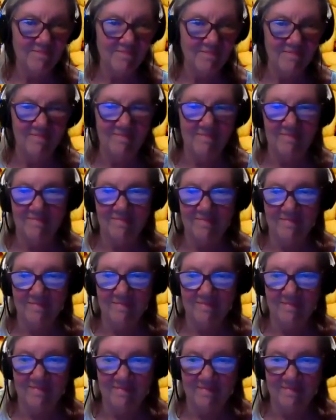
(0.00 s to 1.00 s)

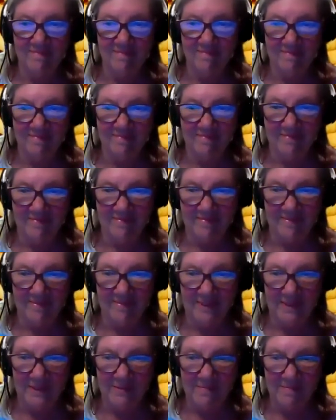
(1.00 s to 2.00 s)

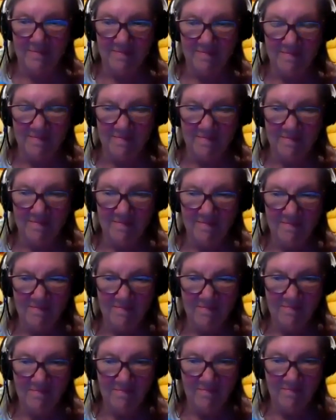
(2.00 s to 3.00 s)

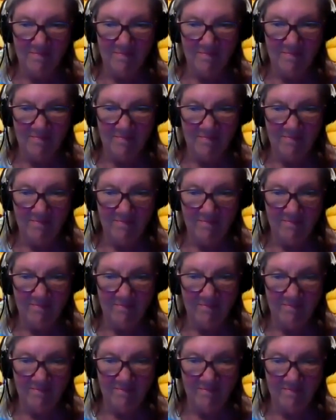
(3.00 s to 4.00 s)

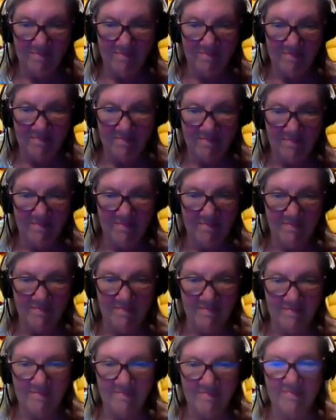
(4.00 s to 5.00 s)

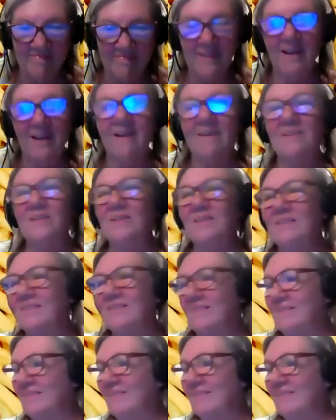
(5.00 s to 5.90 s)
(not speaking)